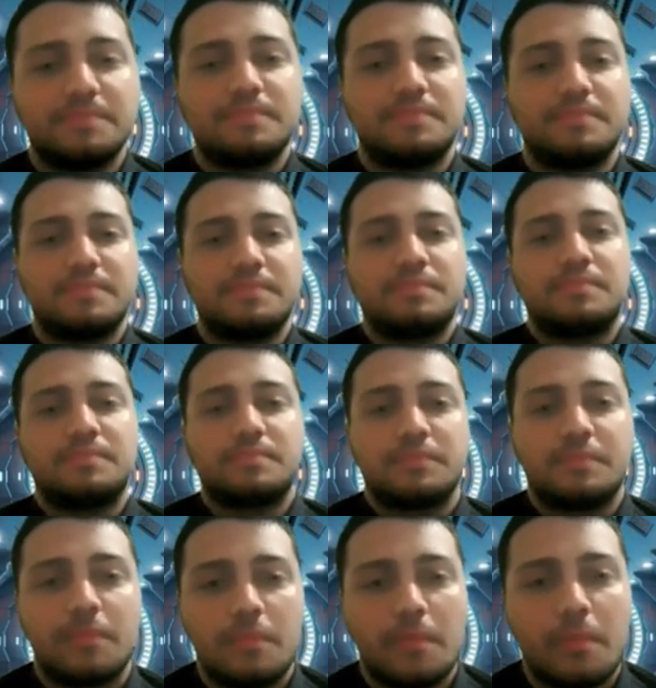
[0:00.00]

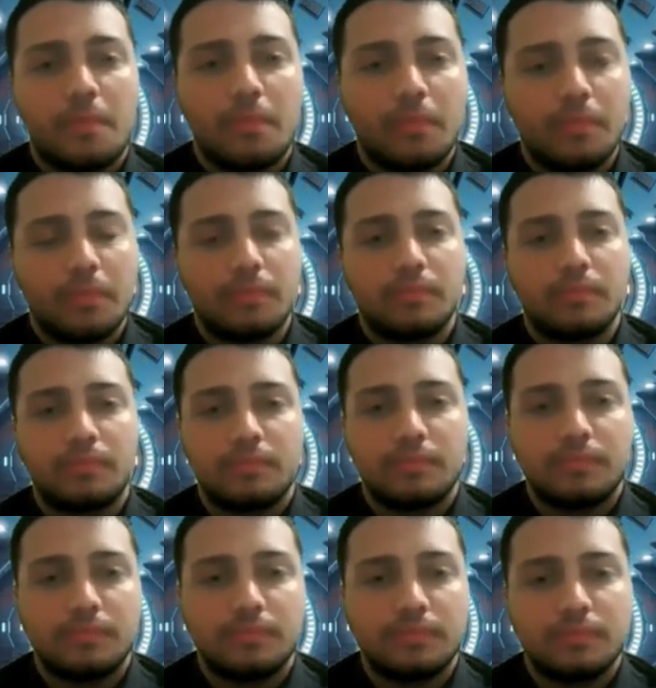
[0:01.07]

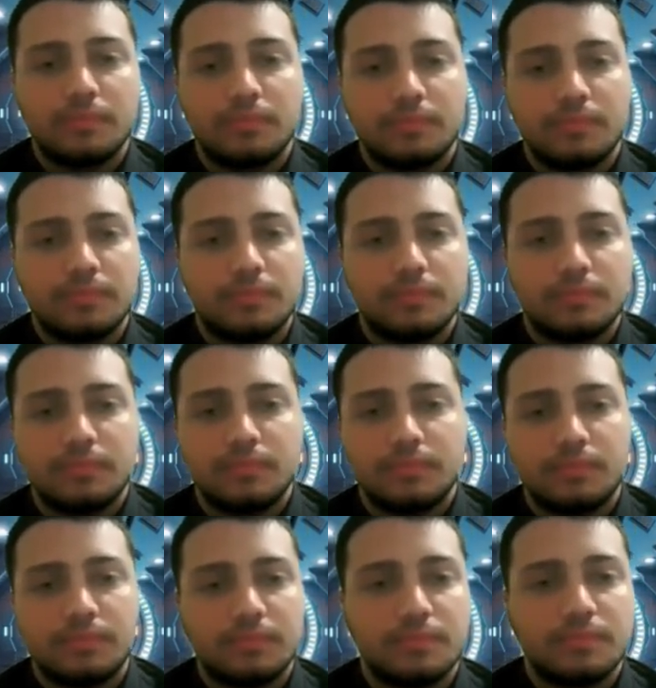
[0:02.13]

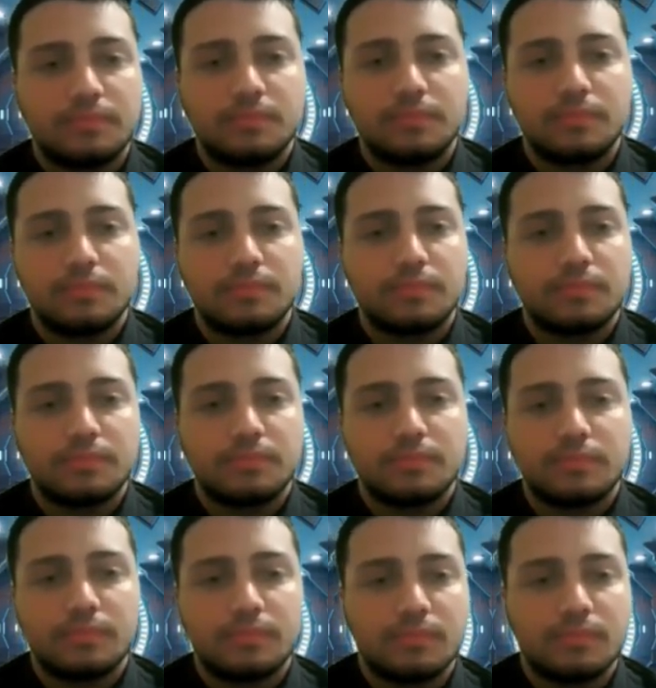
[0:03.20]

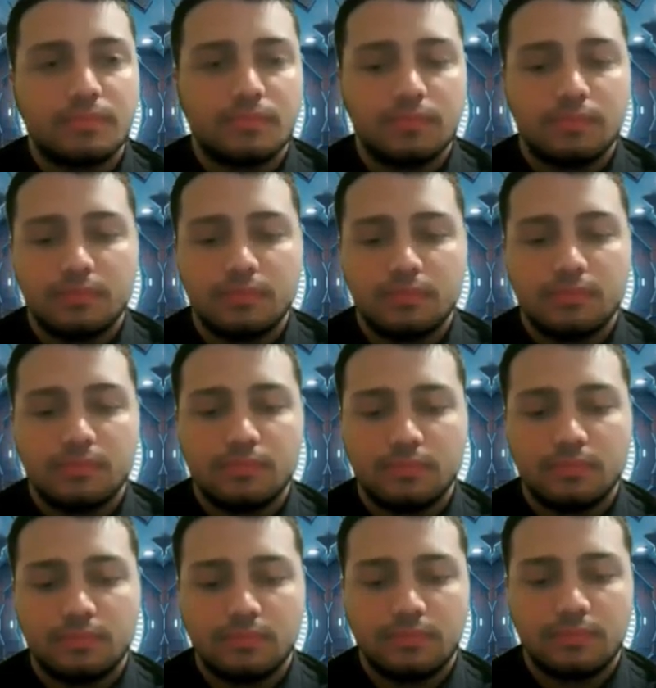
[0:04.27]

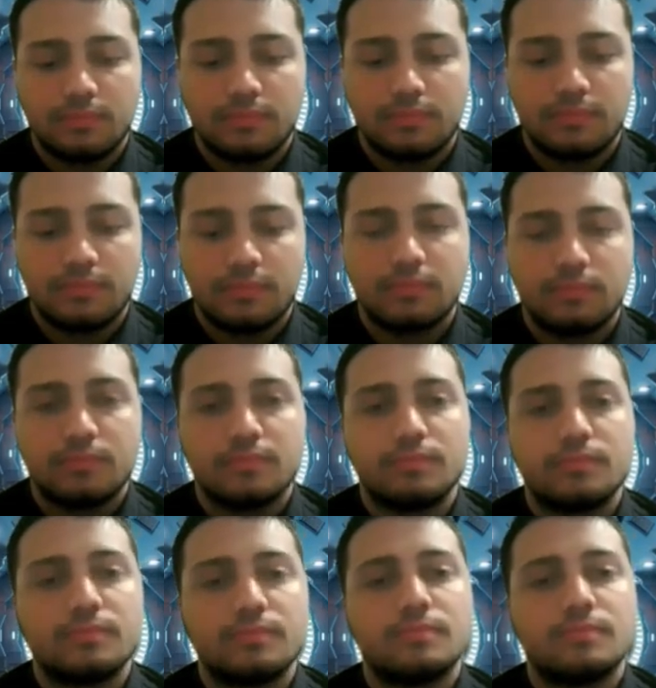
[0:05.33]
(not speaking)